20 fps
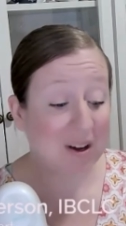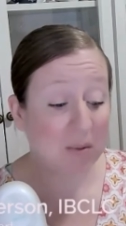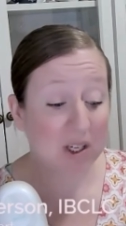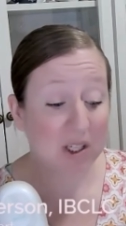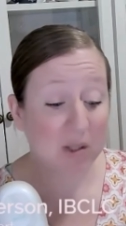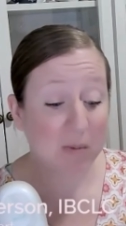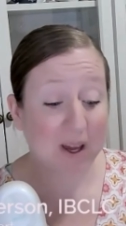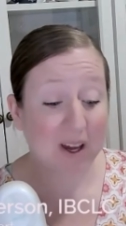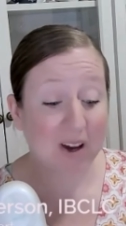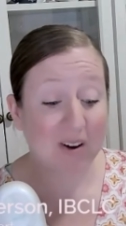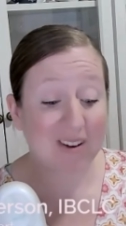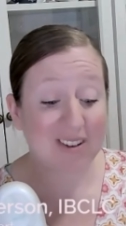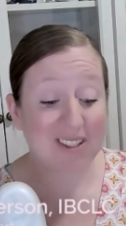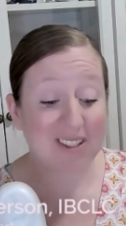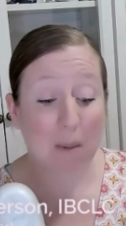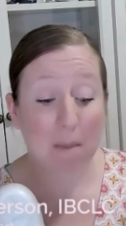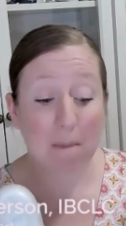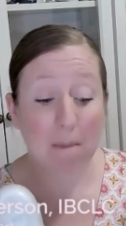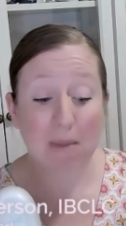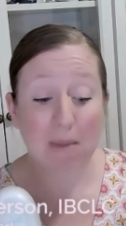which pairs
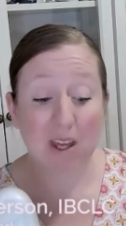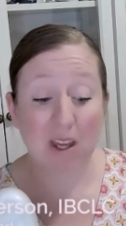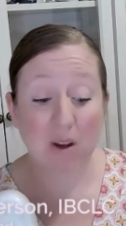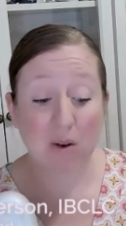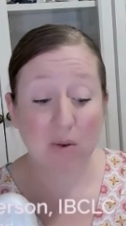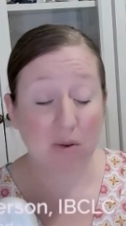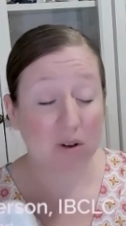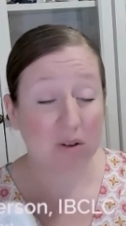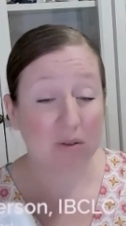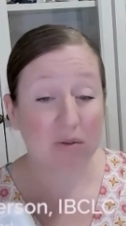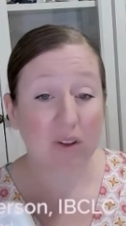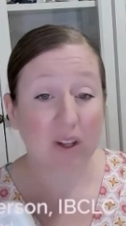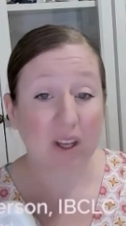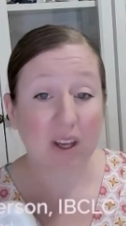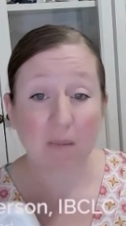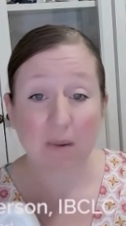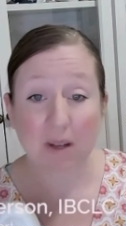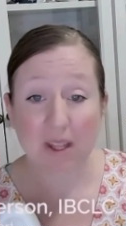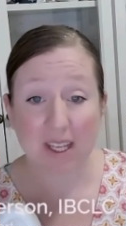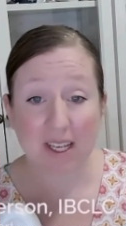beautifully
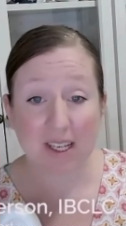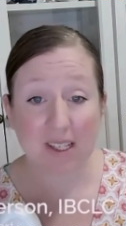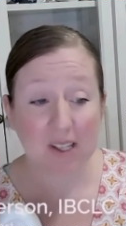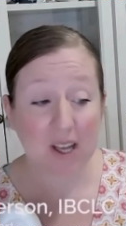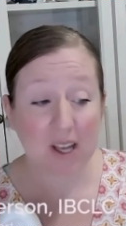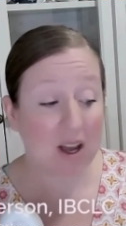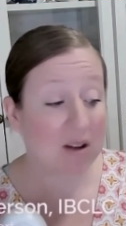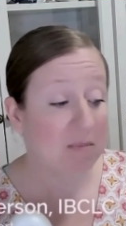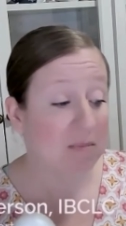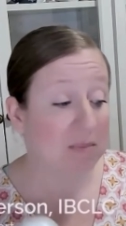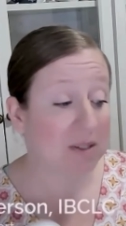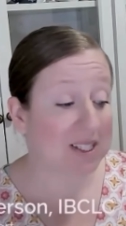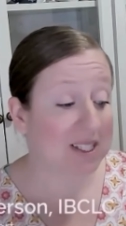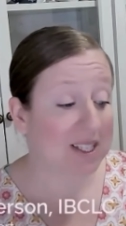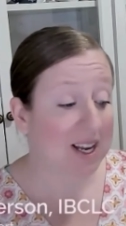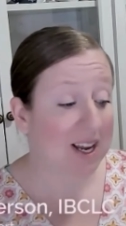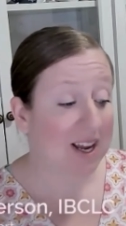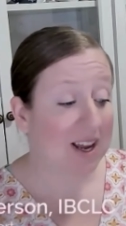with these cups.